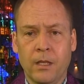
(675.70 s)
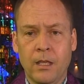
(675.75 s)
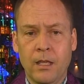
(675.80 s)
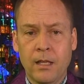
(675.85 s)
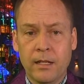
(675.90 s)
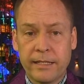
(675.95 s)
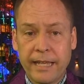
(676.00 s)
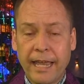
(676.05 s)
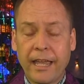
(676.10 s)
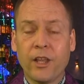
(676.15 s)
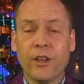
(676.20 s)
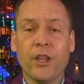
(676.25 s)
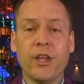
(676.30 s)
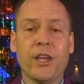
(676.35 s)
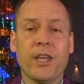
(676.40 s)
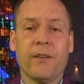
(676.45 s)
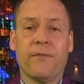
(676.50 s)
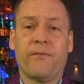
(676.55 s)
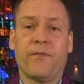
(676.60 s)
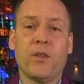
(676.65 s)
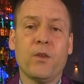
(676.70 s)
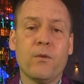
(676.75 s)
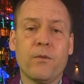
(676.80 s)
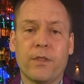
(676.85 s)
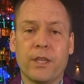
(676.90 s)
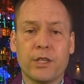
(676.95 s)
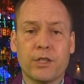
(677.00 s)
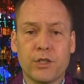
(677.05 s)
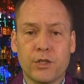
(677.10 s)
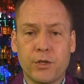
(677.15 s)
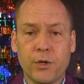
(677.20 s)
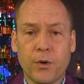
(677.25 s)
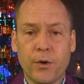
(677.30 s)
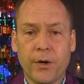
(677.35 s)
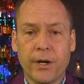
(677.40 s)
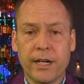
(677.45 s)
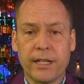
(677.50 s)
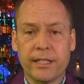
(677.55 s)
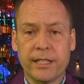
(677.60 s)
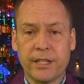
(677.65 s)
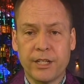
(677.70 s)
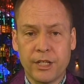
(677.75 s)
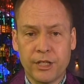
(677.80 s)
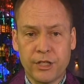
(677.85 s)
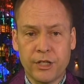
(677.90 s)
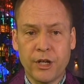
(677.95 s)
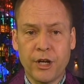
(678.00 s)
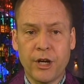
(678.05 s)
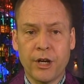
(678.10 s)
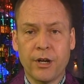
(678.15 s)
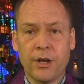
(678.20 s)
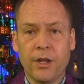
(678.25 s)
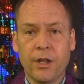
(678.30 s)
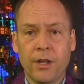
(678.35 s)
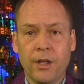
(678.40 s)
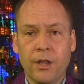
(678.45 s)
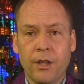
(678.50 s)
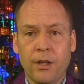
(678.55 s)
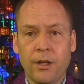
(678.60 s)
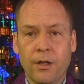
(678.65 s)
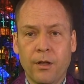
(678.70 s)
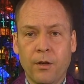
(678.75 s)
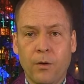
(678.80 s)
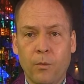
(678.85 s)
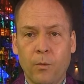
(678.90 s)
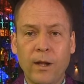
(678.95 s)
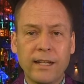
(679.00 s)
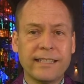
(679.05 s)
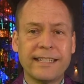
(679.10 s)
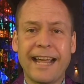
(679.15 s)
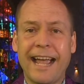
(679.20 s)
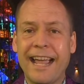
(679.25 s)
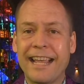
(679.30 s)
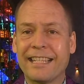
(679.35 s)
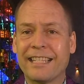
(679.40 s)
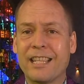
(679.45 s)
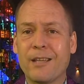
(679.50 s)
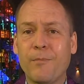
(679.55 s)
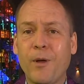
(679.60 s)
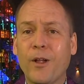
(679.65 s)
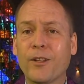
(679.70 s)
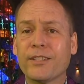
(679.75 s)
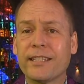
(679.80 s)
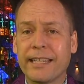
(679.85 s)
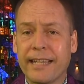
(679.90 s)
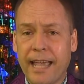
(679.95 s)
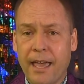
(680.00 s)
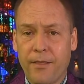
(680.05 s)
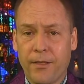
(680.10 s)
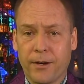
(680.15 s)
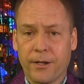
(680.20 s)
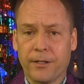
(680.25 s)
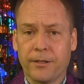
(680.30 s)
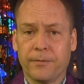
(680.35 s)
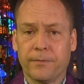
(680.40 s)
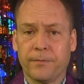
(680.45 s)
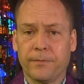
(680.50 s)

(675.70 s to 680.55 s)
Take a look at a few of these stories and discern what ties them all together.